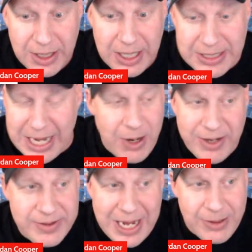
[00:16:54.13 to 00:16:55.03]
And
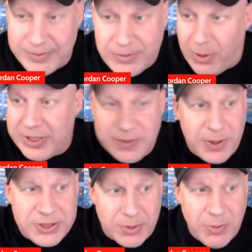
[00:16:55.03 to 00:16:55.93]
now all these
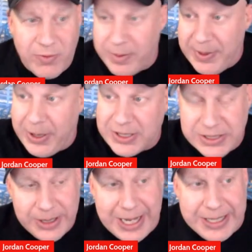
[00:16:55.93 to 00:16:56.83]
books are moving because
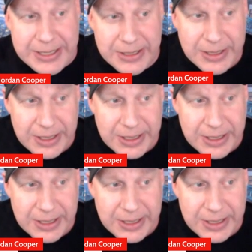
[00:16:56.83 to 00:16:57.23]
they're getting,